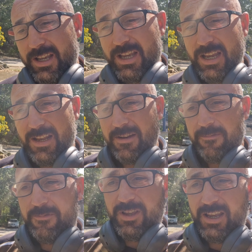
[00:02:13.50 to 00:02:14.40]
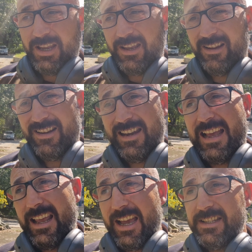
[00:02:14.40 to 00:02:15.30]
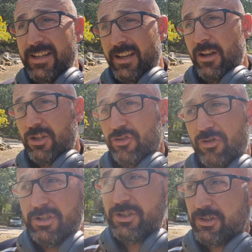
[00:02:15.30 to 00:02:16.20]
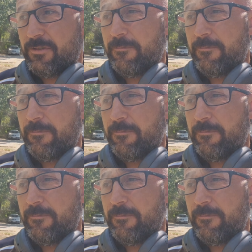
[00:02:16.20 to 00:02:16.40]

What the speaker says: in the late 1800s.